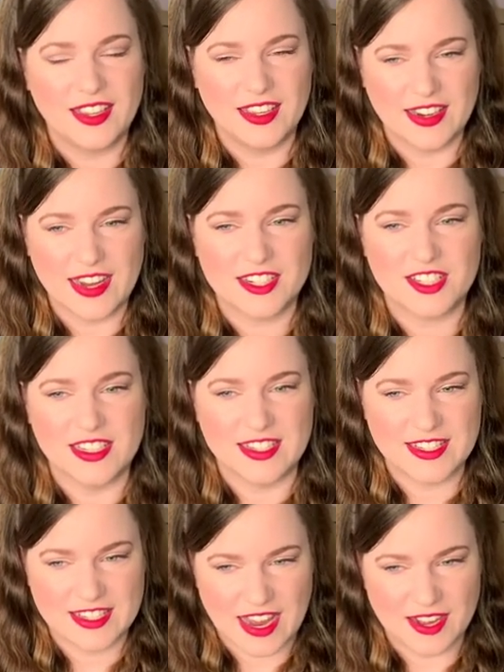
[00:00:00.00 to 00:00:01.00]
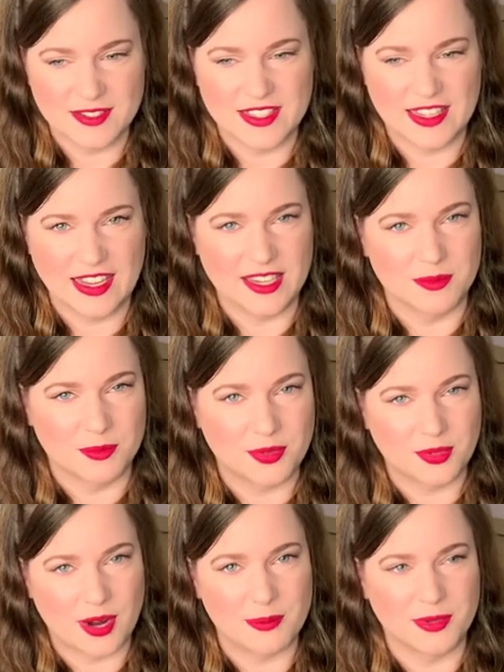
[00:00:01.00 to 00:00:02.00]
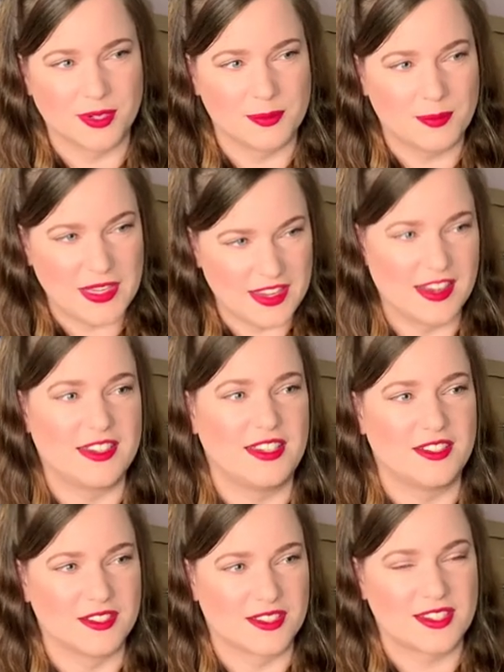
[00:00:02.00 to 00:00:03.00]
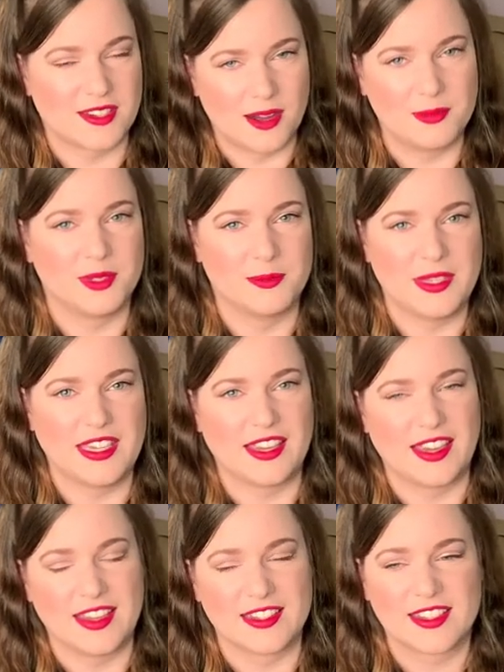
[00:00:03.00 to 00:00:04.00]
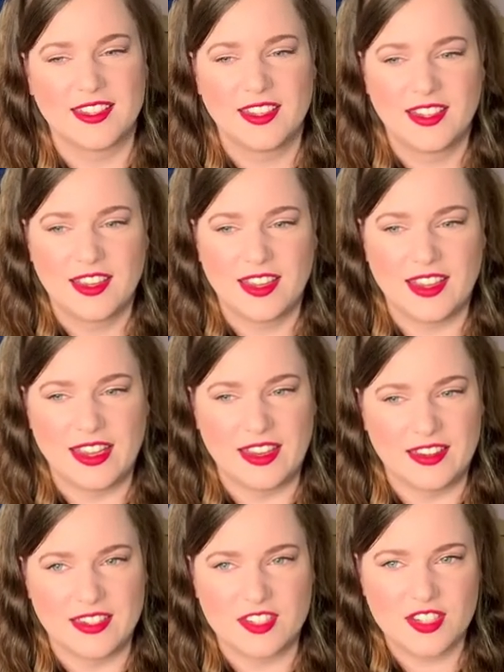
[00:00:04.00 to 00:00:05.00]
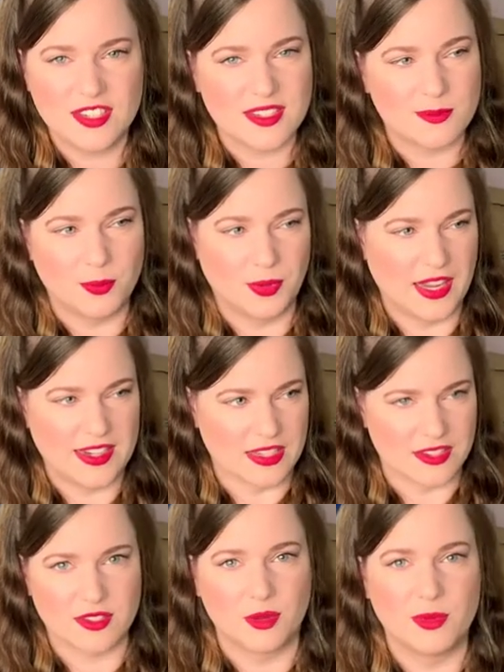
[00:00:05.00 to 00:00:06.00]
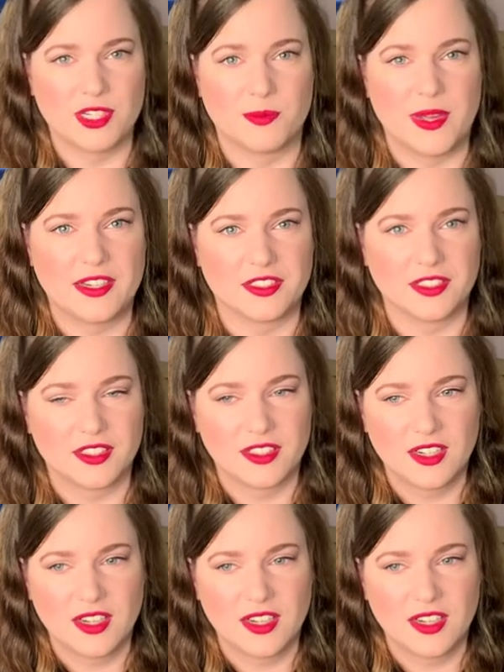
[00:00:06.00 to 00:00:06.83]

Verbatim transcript: It actually sounds like a proper piatti ensemble being hit, and it just blends so much better.